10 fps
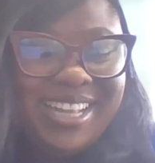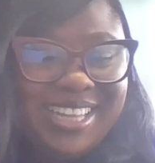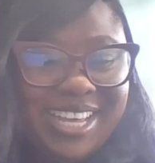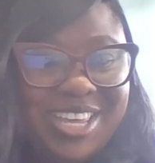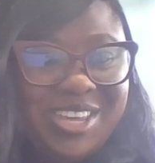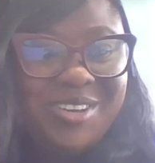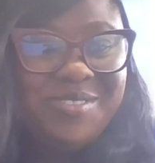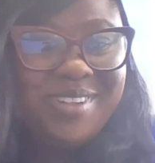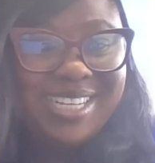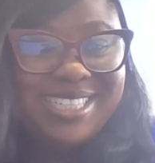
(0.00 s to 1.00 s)
Thank you,
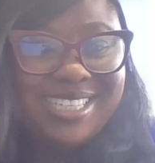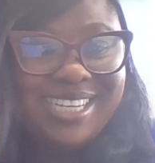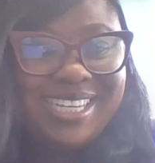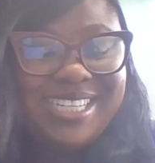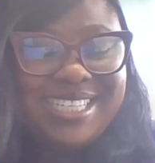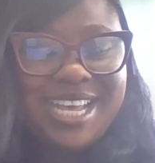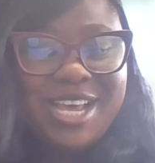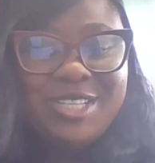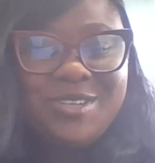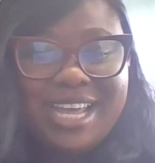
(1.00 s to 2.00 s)
Martins.
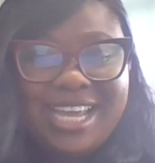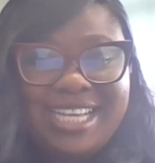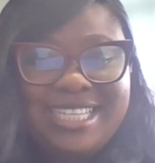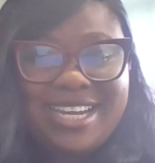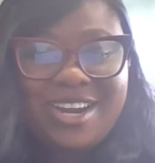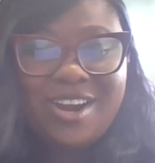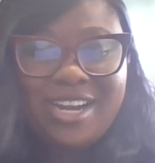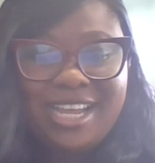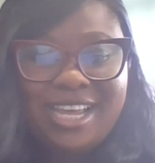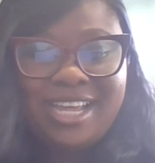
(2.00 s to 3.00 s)
So like I said
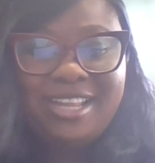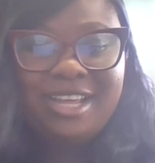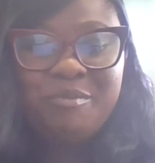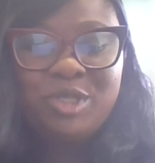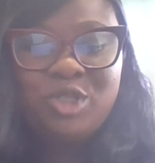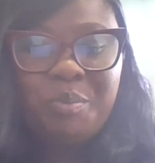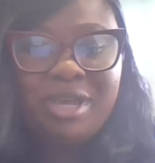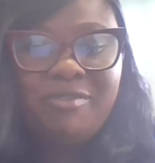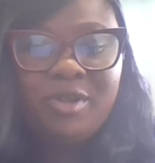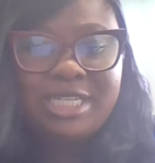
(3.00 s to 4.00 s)
earlier, the
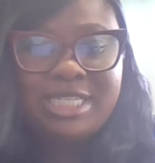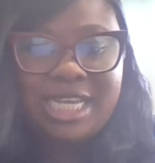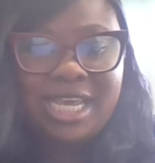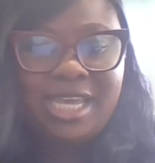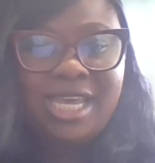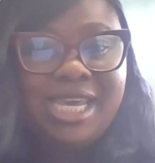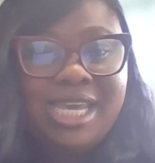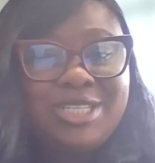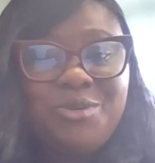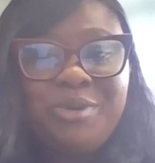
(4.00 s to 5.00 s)
topic for the day
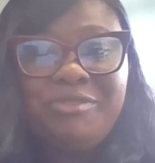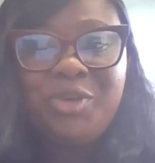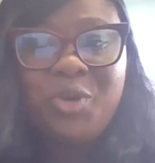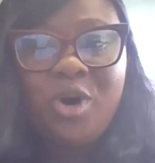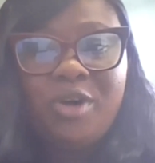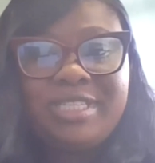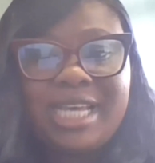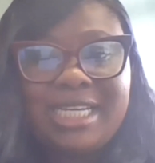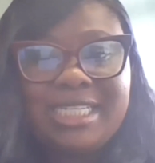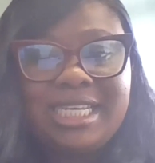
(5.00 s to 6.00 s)
is a review of
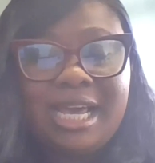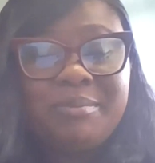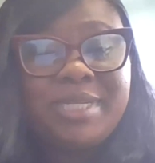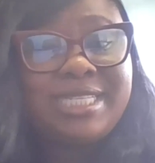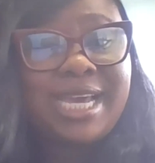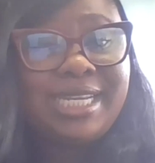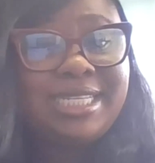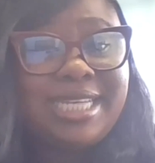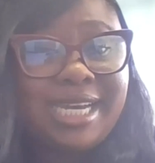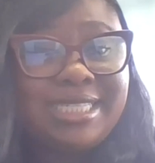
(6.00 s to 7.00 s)

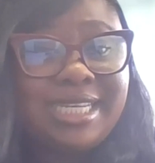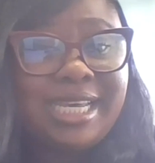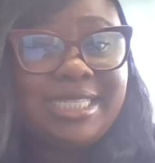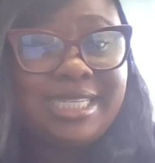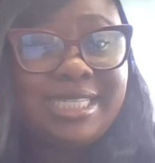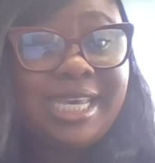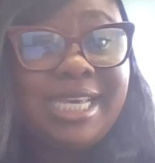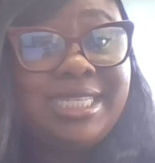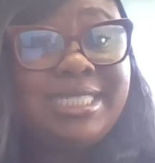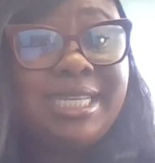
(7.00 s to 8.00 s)
decided tax cases
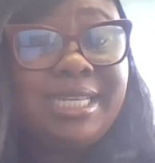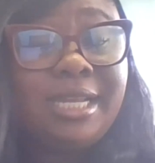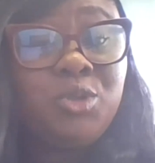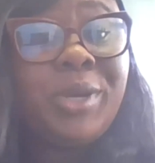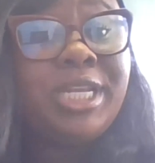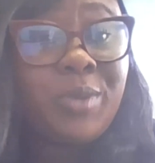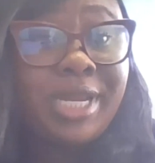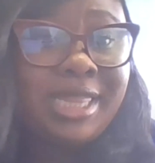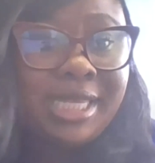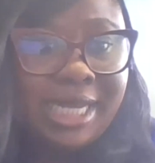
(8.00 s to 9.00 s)
in
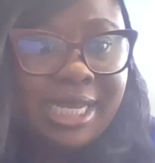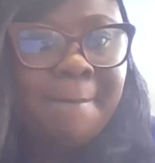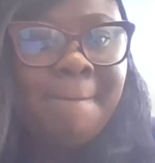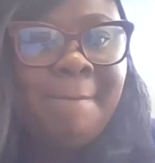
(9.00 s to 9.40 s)
2023.